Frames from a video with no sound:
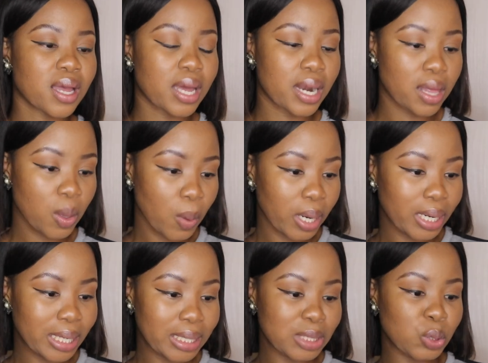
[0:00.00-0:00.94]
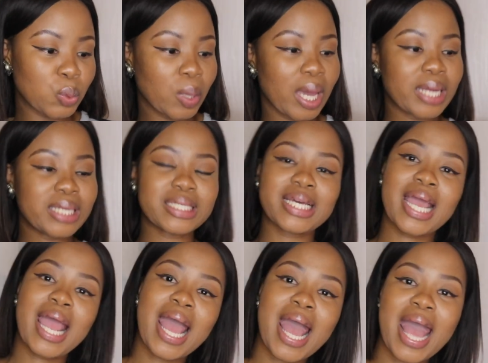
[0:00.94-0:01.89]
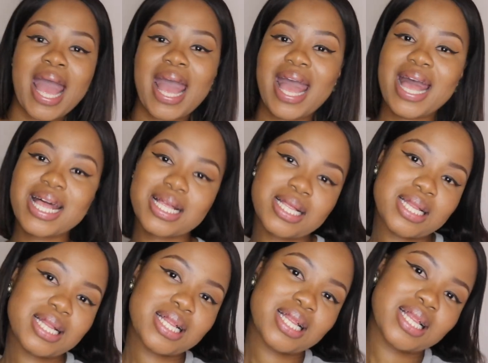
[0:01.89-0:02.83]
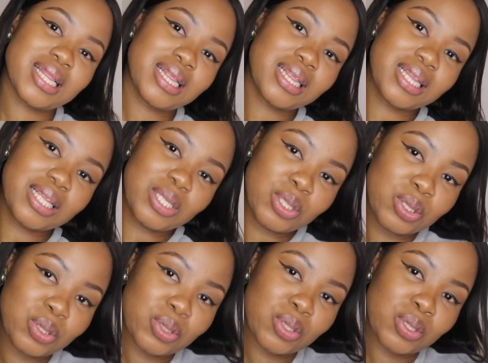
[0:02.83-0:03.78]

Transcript: Another one is you can dance.